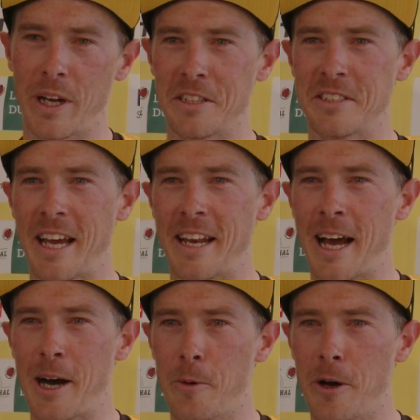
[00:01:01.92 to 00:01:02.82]
we understand
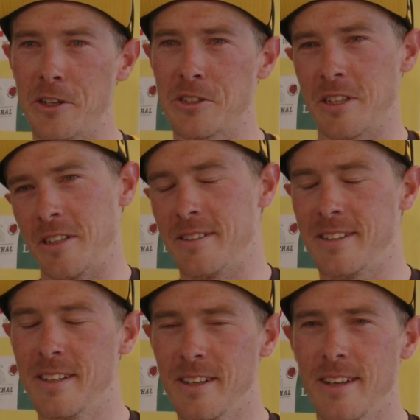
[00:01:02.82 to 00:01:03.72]
how it works,
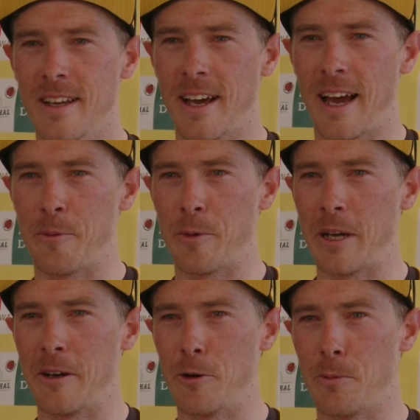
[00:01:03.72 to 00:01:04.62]
and and
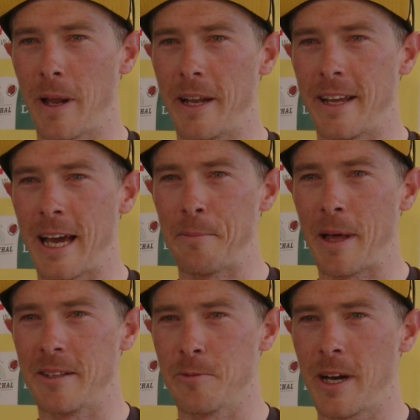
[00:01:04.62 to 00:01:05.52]
we all play the game
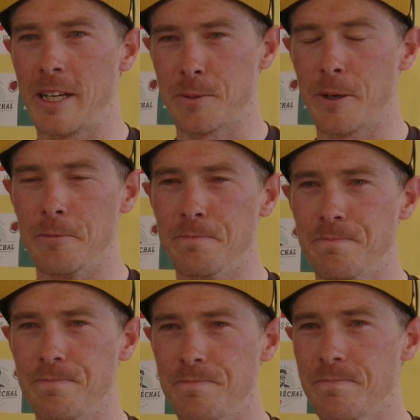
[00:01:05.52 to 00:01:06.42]
that way as well.
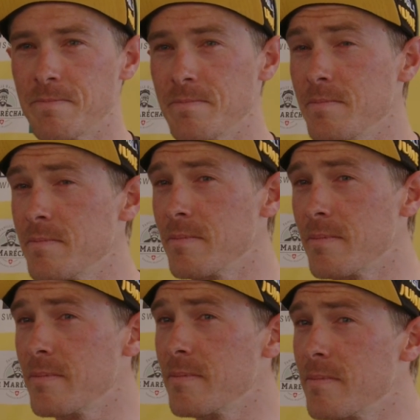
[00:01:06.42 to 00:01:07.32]
For
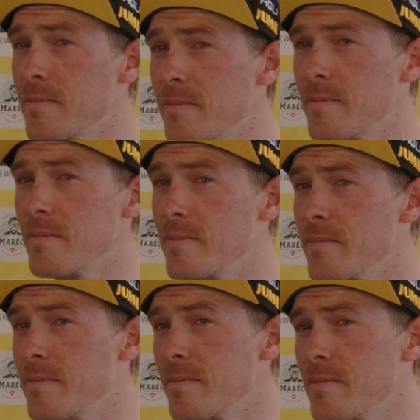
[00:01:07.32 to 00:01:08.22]
tomorrow, the plan
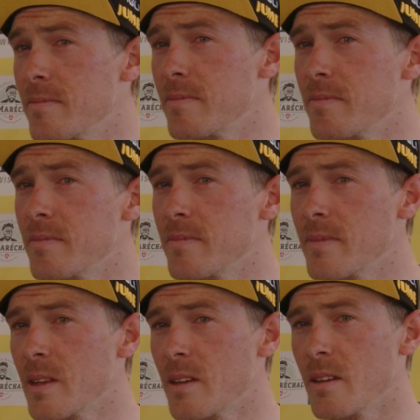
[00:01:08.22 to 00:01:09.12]
is the same: controlling the
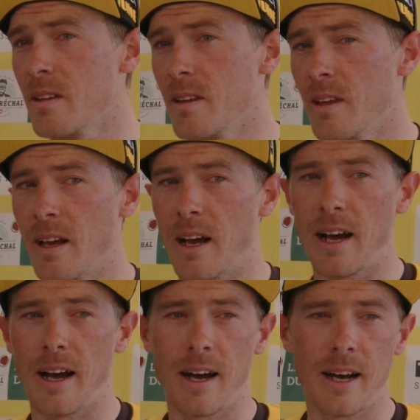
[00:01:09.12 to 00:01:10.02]
race.
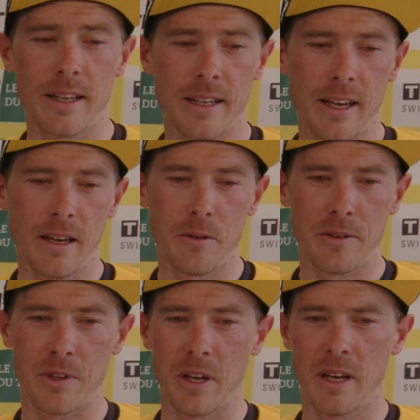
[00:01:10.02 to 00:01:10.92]
Ah, uh, yeah.
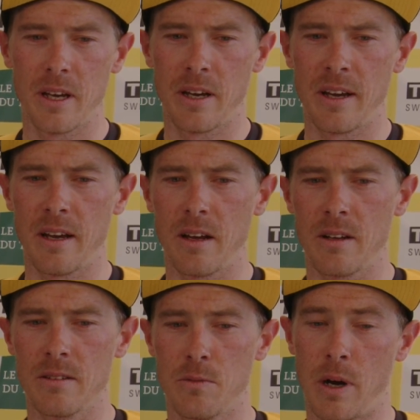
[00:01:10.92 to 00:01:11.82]
With the
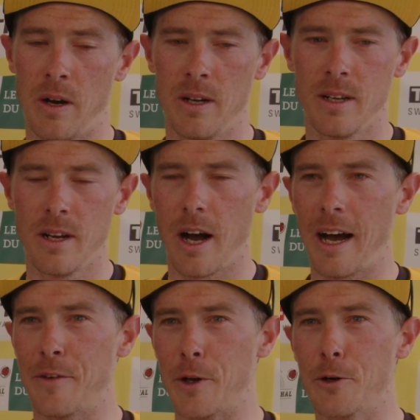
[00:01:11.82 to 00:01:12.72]
well,
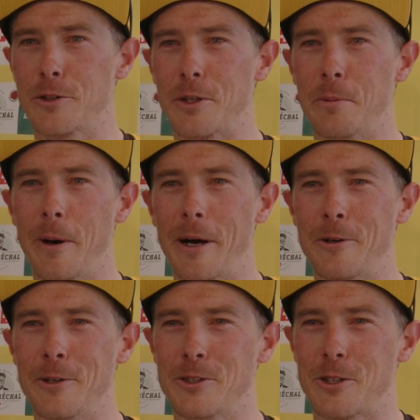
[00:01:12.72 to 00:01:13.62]
I haven't looked at the
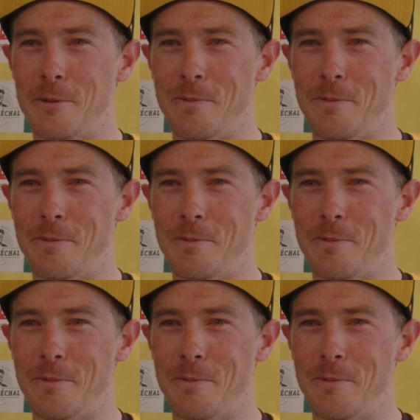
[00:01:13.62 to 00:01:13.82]
parcours